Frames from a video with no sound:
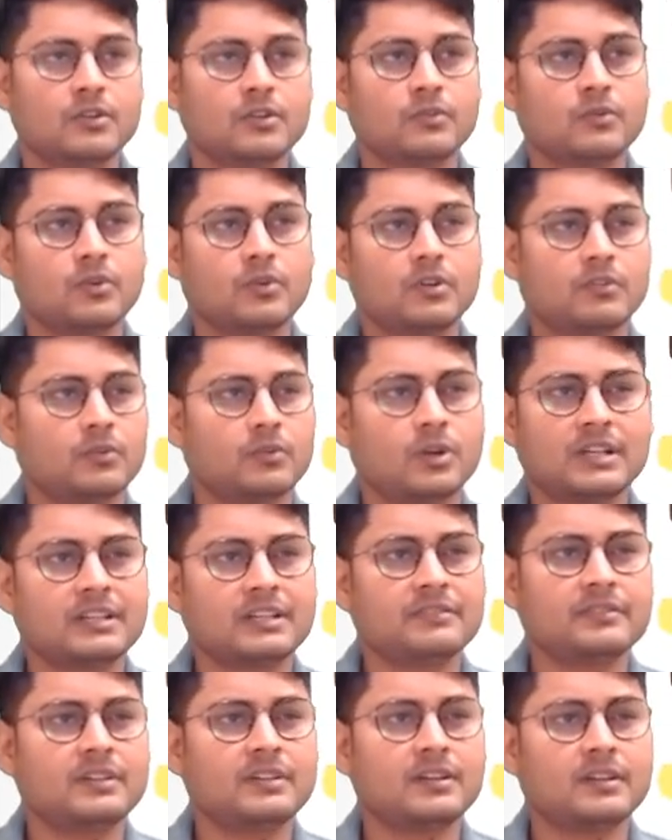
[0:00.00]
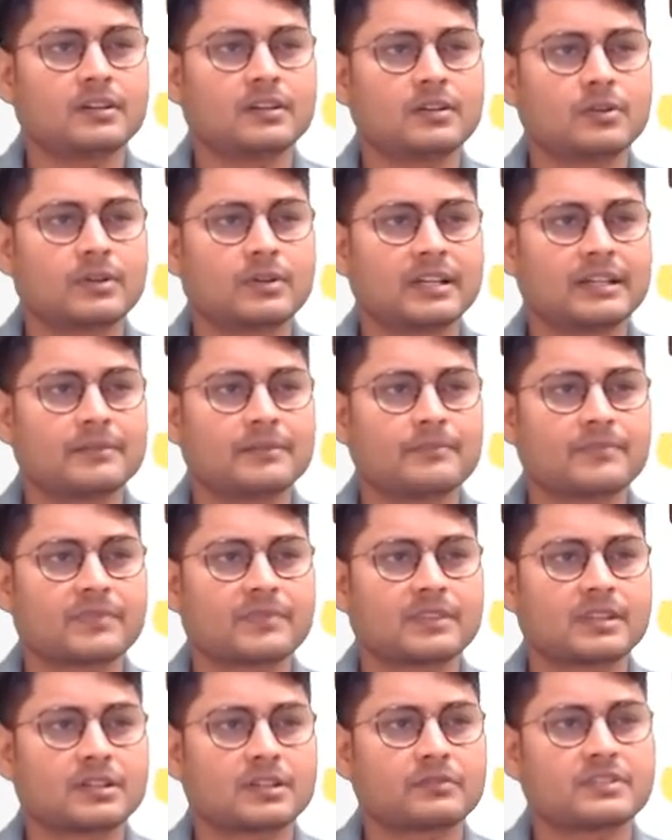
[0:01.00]
whatever, okay,
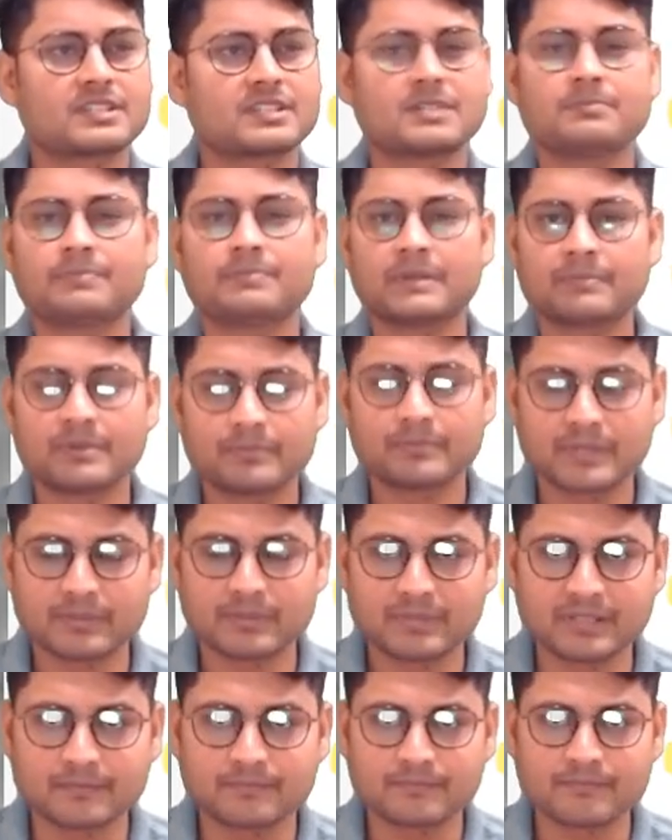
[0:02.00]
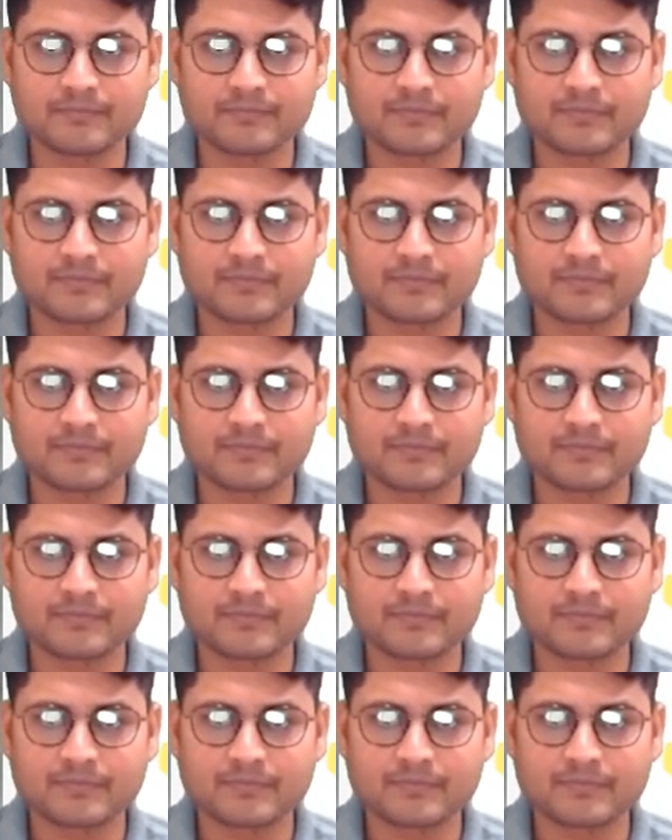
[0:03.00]
the question paper may be,